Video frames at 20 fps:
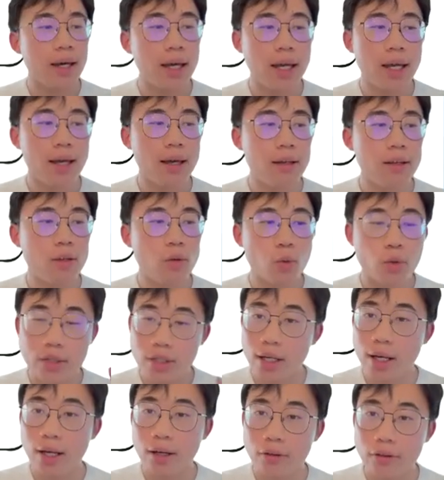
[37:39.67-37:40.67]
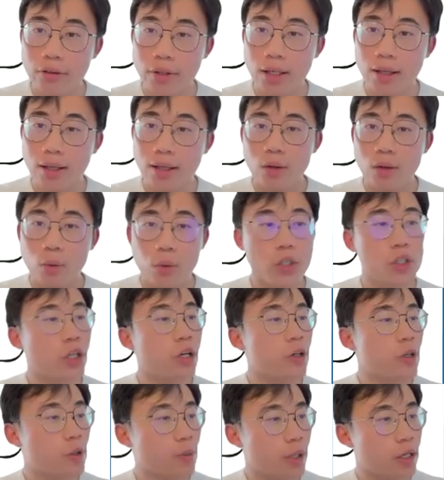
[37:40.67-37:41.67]
And was it healthy? Which
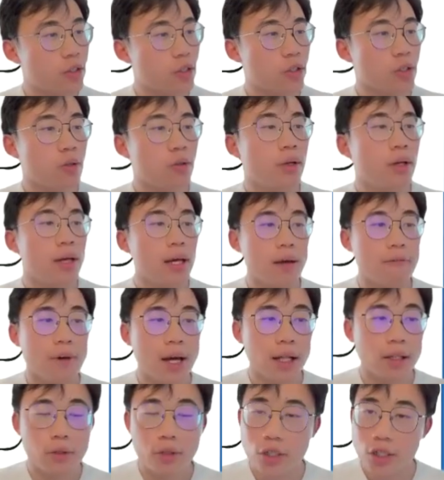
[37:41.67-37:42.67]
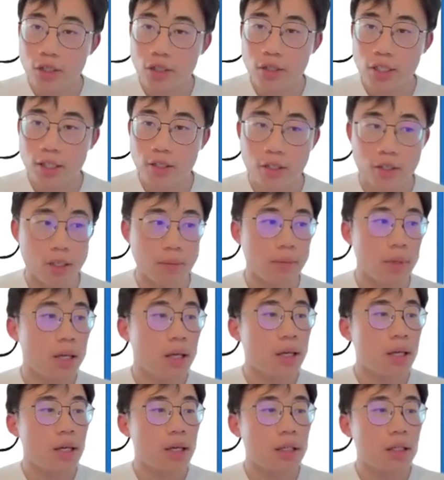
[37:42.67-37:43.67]
corresponds to evaluation system.
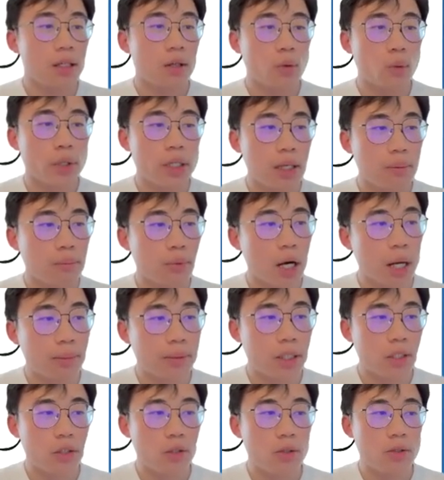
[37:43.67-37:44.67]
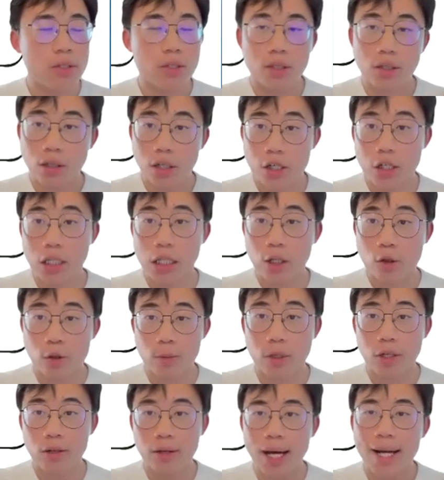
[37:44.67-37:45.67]
We can probably use large language
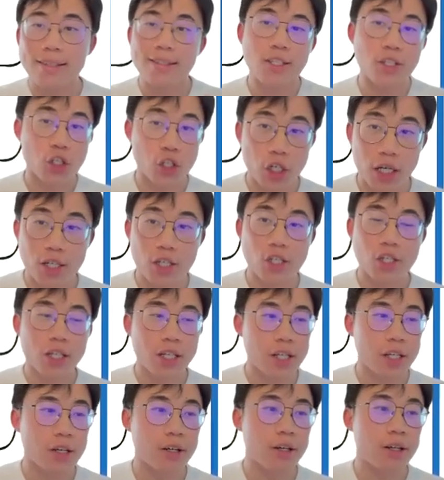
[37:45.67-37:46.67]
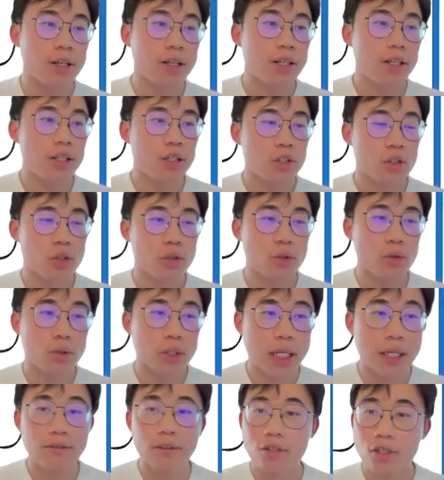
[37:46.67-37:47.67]
model as a judge here to
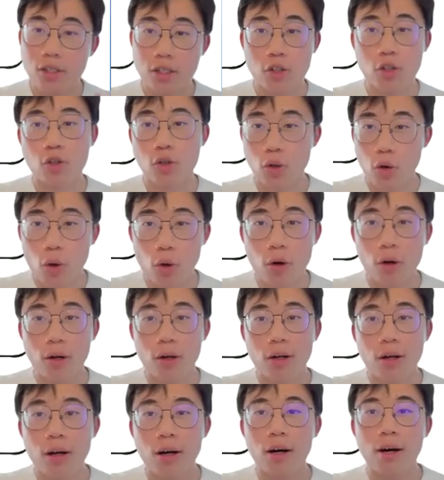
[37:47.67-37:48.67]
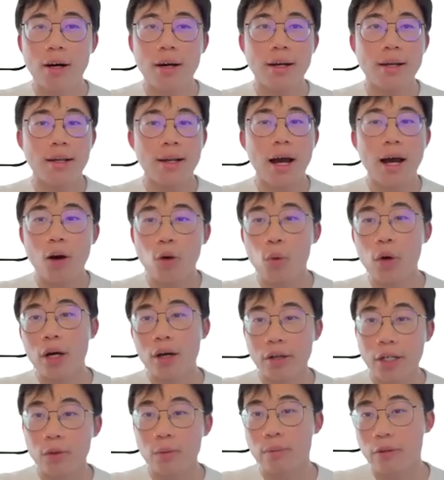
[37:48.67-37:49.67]
give us a score on how well
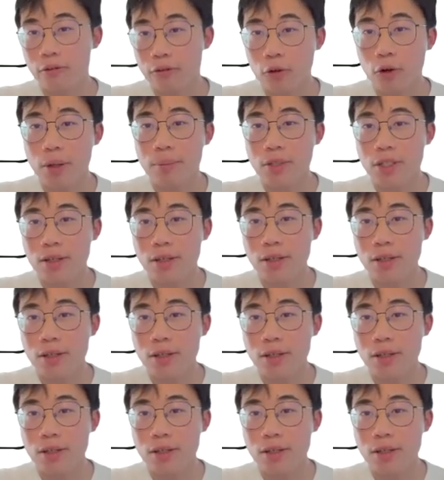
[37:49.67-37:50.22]
it performed.